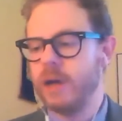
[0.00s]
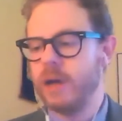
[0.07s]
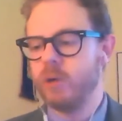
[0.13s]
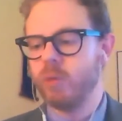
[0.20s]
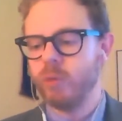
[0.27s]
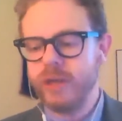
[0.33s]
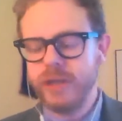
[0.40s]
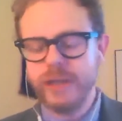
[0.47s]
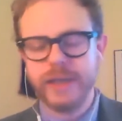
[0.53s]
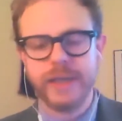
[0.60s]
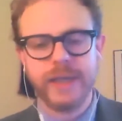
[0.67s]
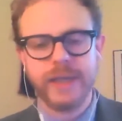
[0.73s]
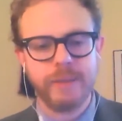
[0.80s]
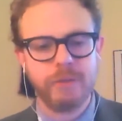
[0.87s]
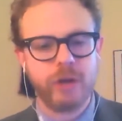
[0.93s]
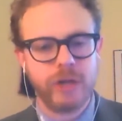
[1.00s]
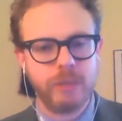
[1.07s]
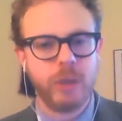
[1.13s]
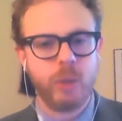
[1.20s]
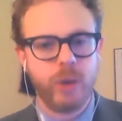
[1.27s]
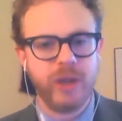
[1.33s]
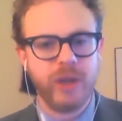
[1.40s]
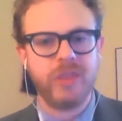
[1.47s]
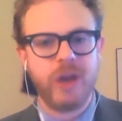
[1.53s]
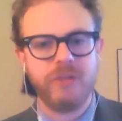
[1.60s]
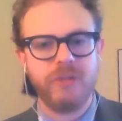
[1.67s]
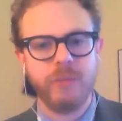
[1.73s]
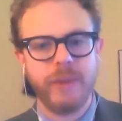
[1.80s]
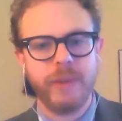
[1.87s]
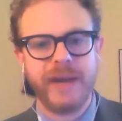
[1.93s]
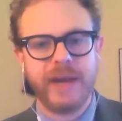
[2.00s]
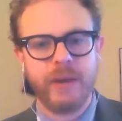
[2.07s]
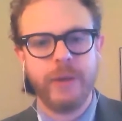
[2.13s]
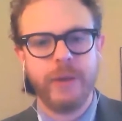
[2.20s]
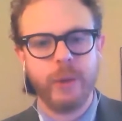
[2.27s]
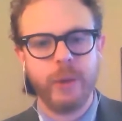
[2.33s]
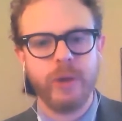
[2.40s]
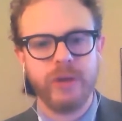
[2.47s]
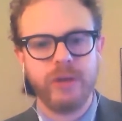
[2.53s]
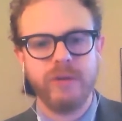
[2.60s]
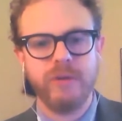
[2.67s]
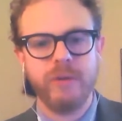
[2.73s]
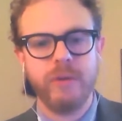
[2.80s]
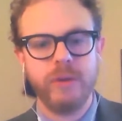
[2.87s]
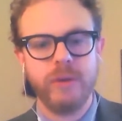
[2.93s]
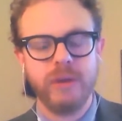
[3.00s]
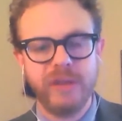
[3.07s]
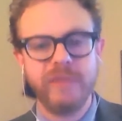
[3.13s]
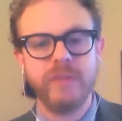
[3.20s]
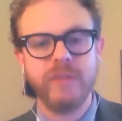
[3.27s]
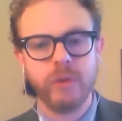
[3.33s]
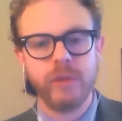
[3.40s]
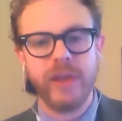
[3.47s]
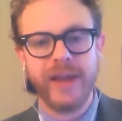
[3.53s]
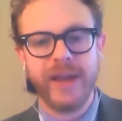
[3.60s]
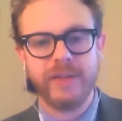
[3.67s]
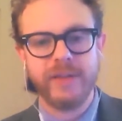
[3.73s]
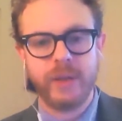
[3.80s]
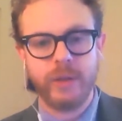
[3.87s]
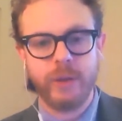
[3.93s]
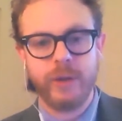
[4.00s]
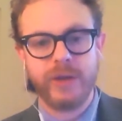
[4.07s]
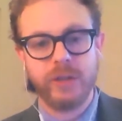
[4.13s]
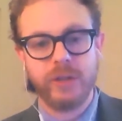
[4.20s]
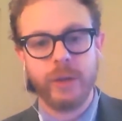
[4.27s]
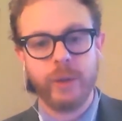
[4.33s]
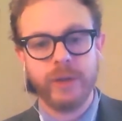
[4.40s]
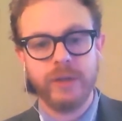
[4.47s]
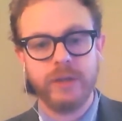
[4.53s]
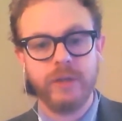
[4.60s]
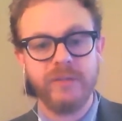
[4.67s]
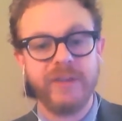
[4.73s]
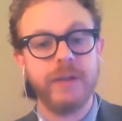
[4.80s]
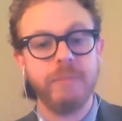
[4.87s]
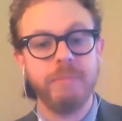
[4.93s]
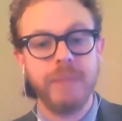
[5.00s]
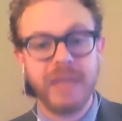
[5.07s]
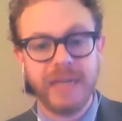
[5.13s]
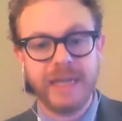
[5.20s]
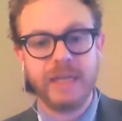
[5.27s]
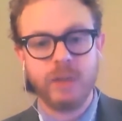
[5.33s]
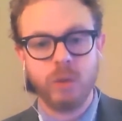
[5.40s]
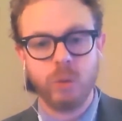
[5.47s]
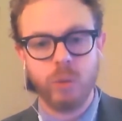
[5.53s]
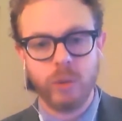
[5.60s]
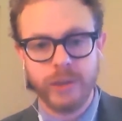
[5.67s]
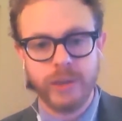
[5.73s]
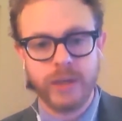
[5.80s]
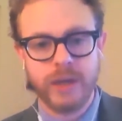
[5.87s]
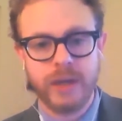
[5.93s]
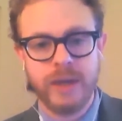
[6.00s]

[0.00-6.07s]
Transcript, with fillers: really trying to be quite thoughtful about how they were going to live their lives, how they were actually going to find meaning in their work,